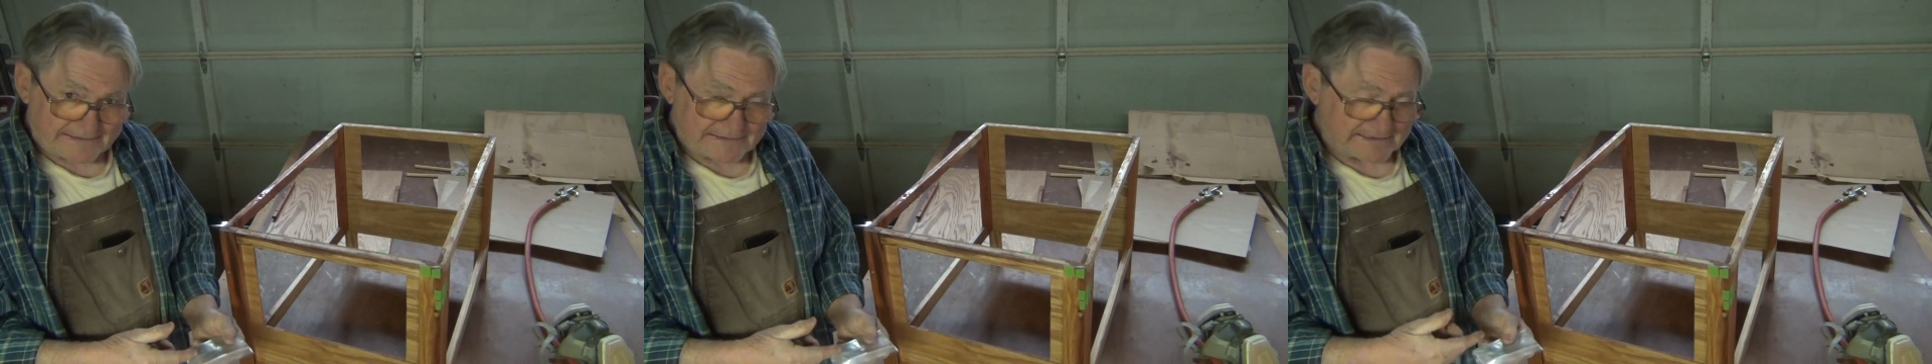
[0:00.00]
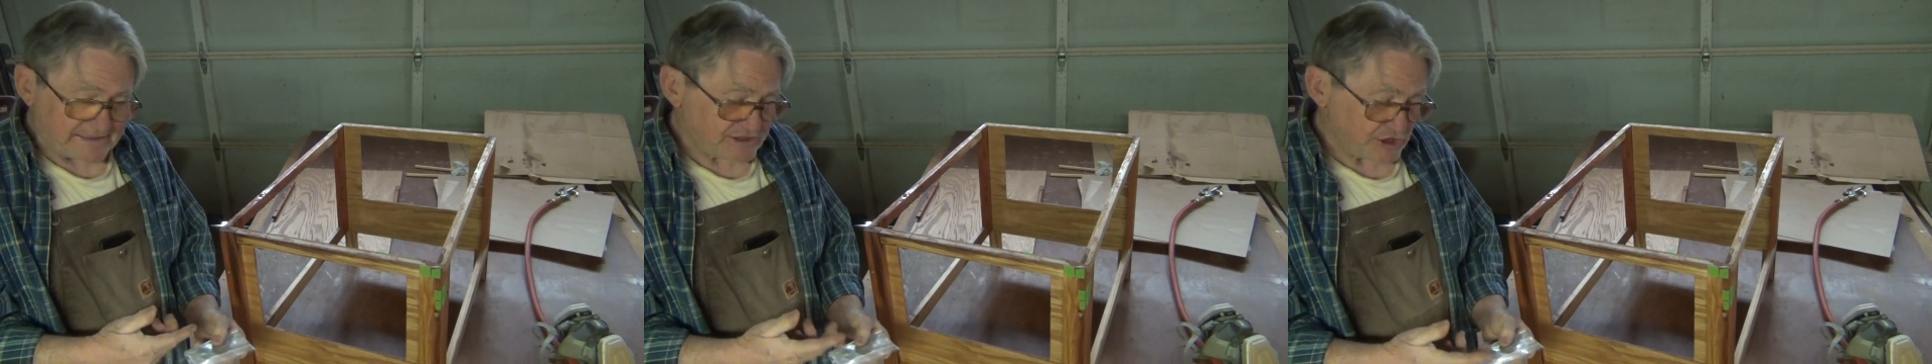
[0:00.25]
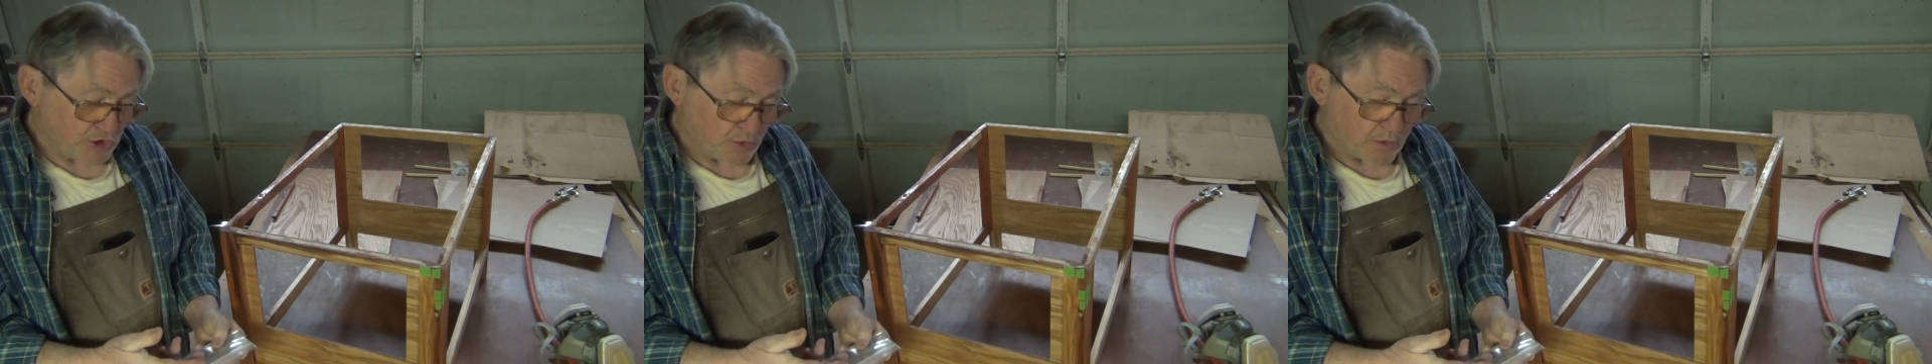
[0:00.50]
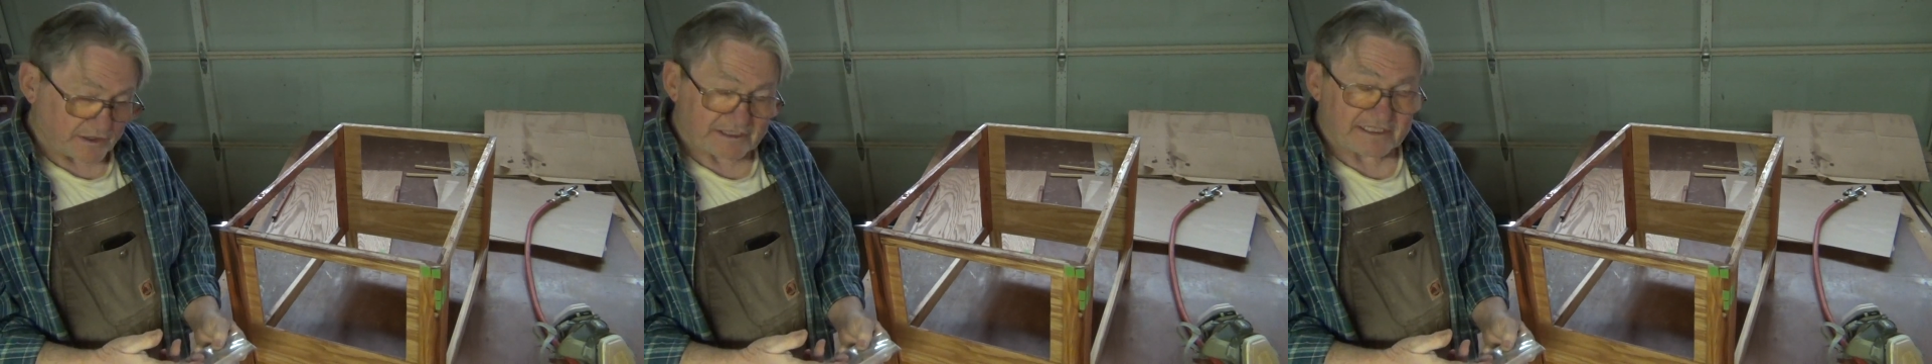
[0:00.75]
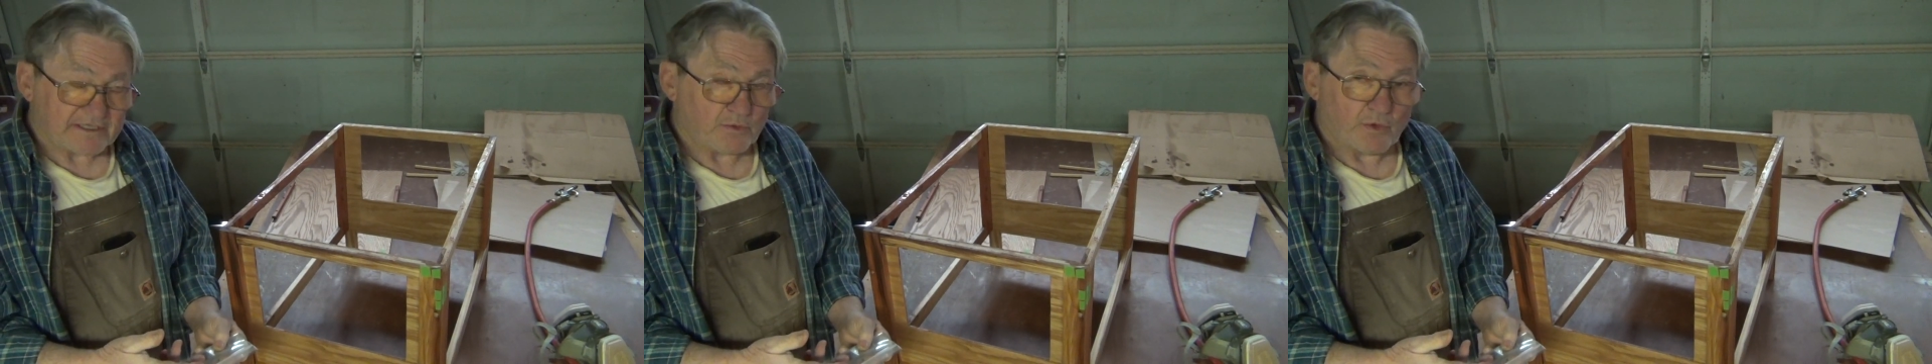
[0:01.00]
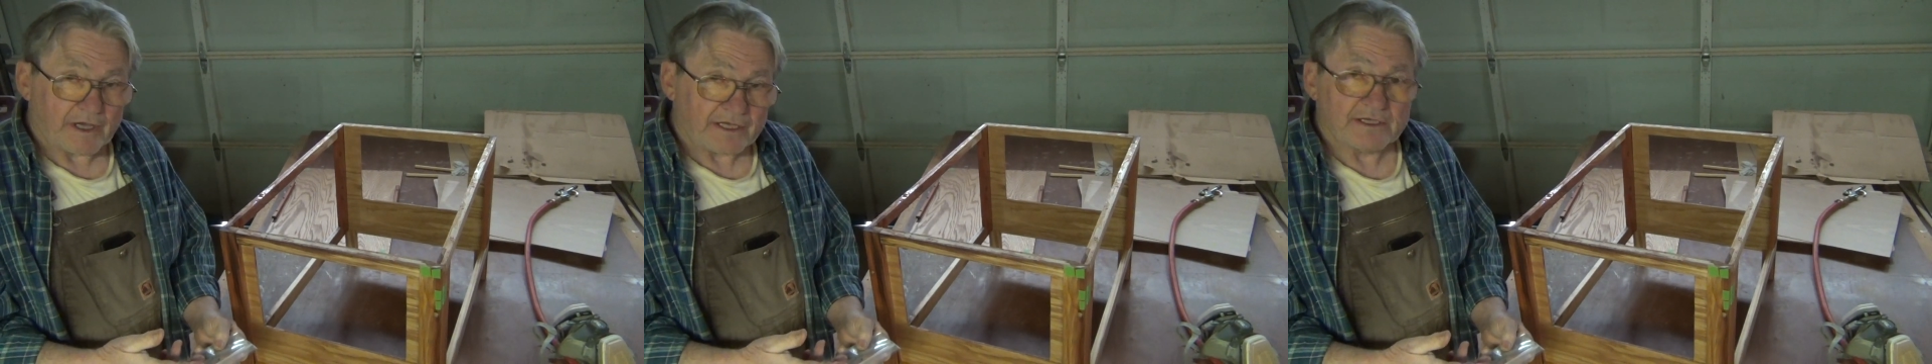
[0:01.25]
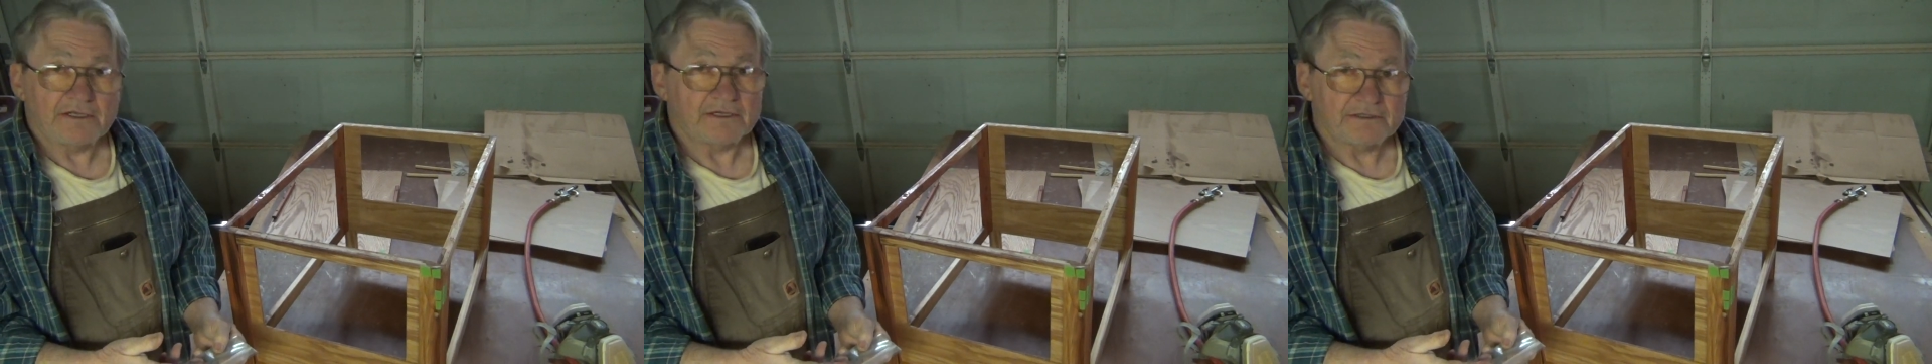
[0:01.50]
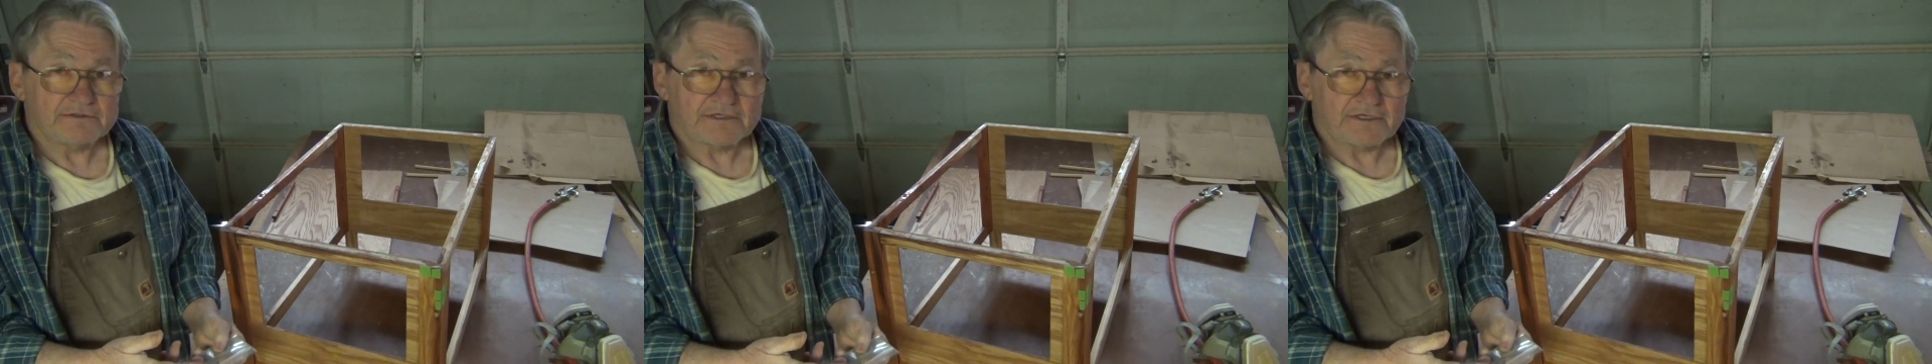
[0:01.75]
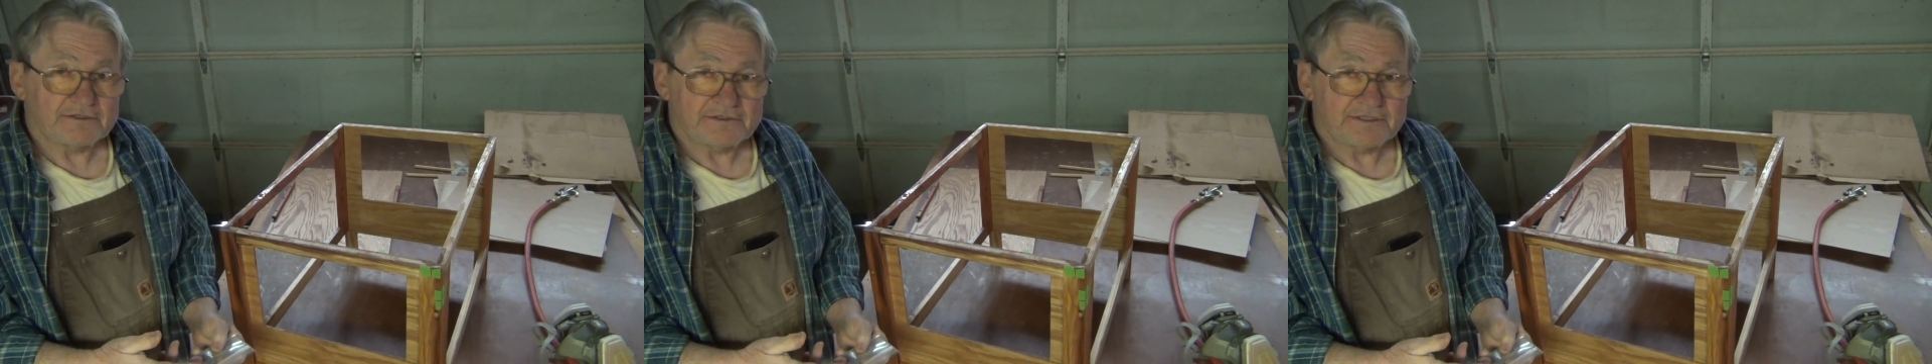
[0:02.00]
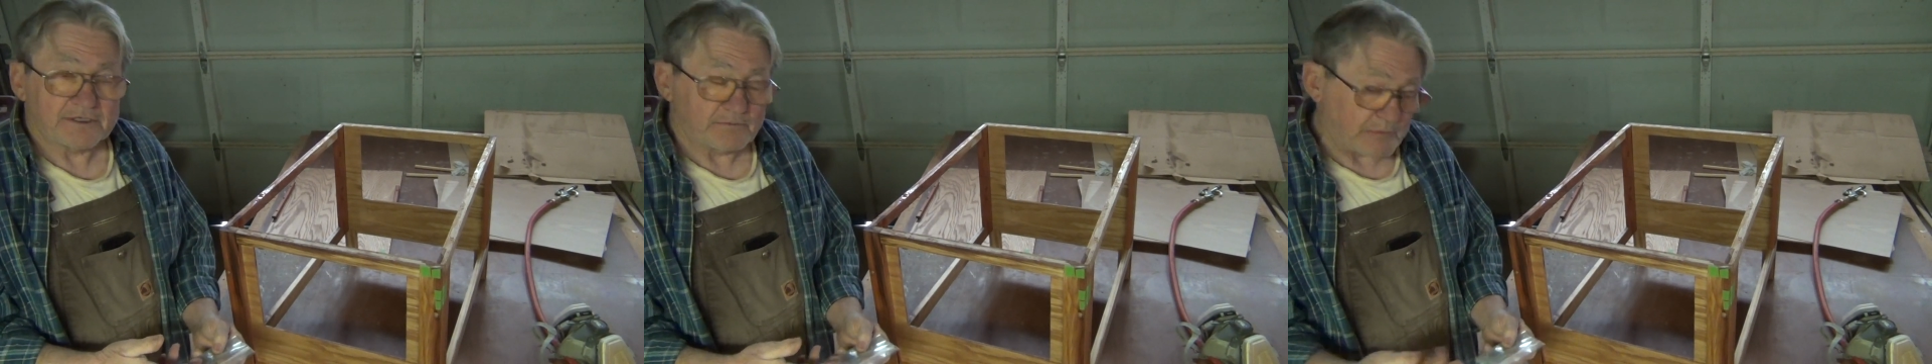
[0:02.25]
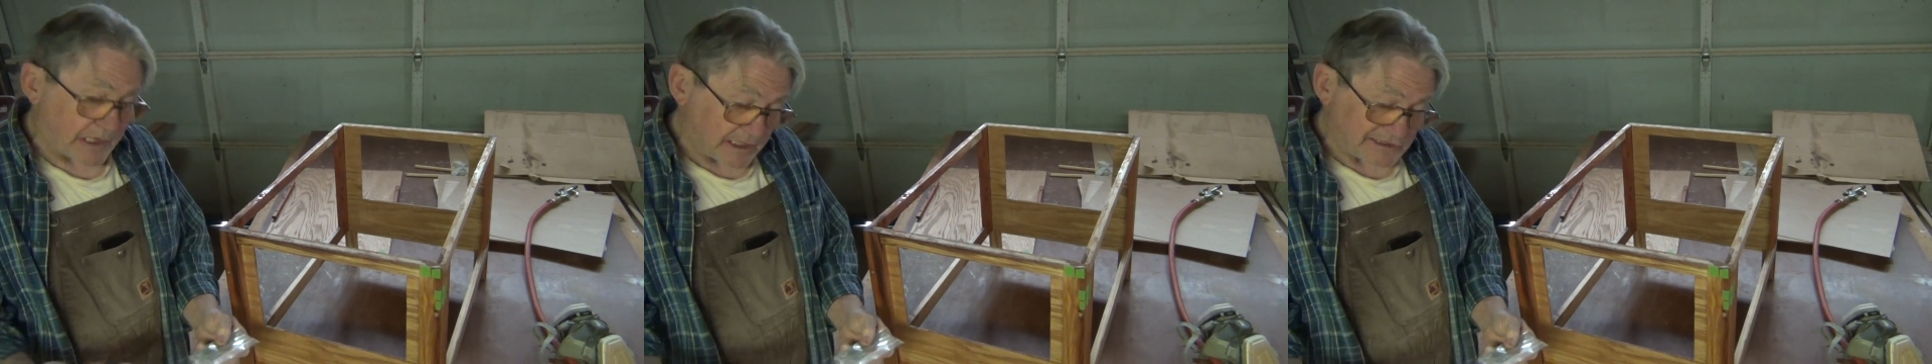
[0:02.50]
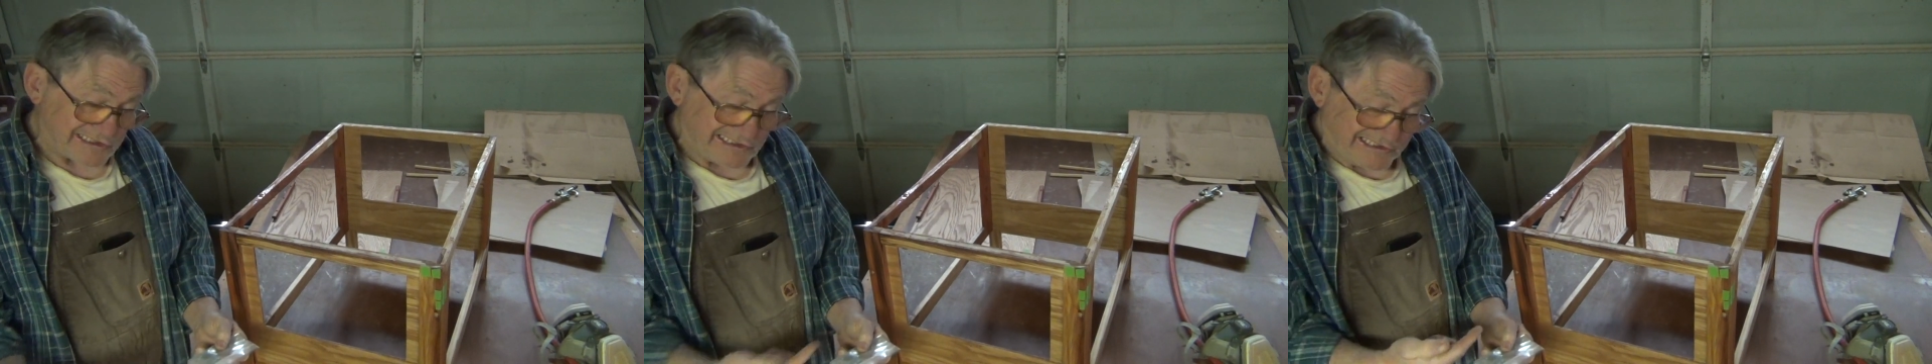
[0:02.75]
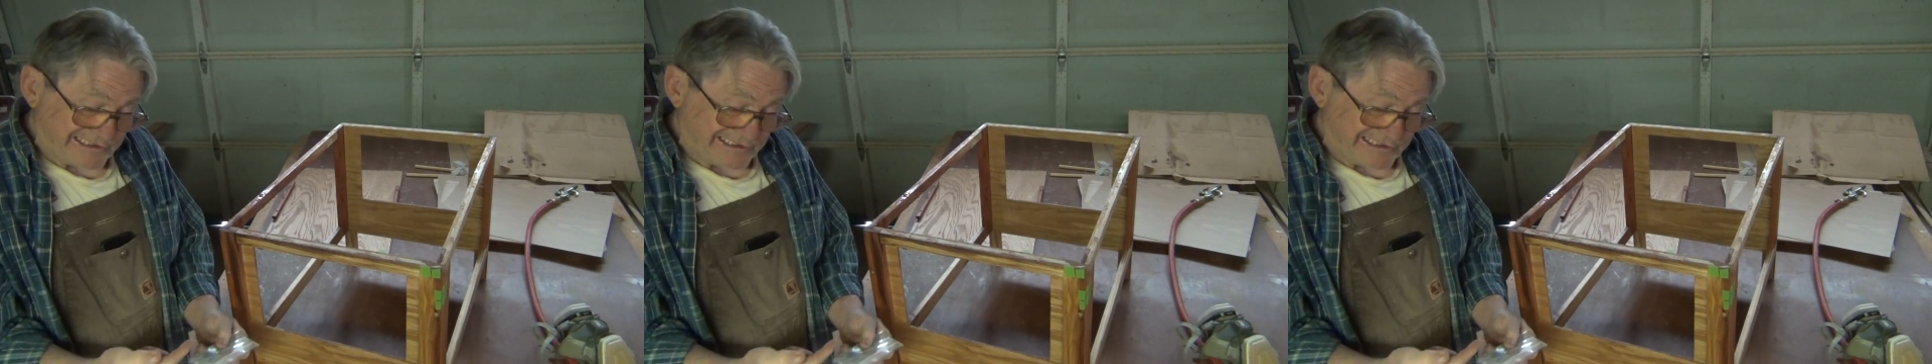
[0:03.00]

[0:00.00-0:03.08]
things you don't want to get wet inside your chuck box.